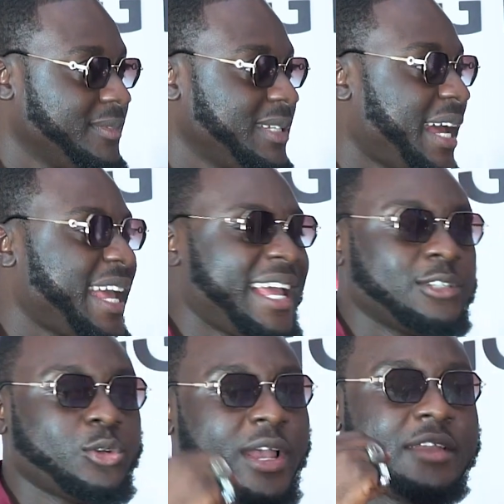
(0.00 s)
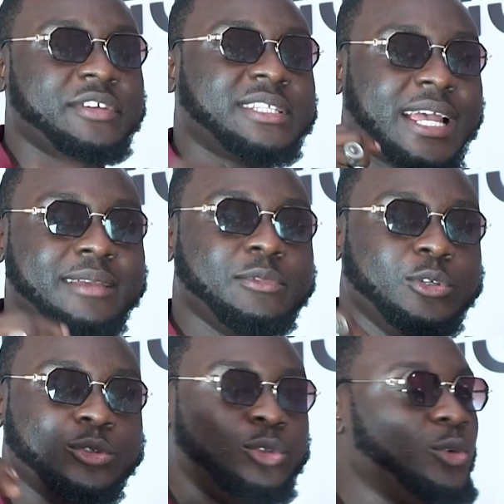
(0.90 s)
Yeah. So every time
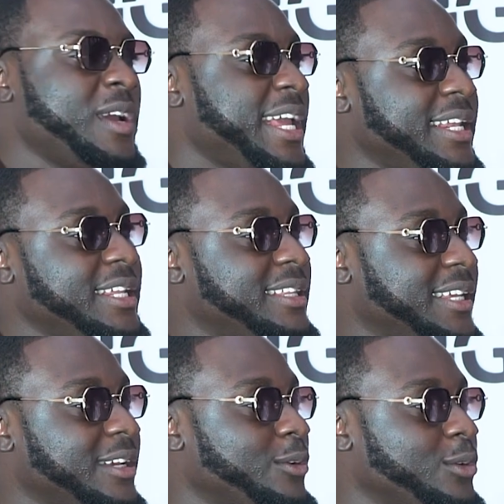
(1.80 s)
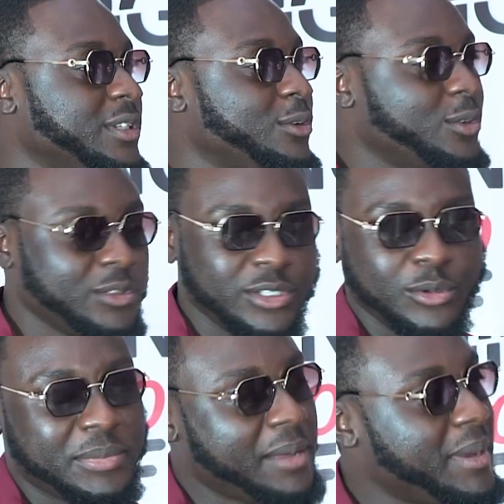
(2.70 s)
you do anything, your
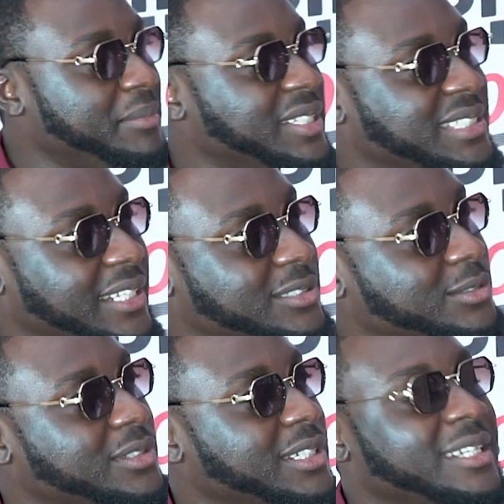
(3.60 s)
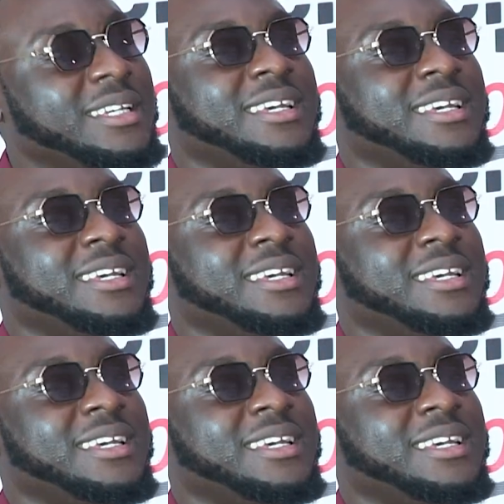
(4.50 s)
baby may be chatting.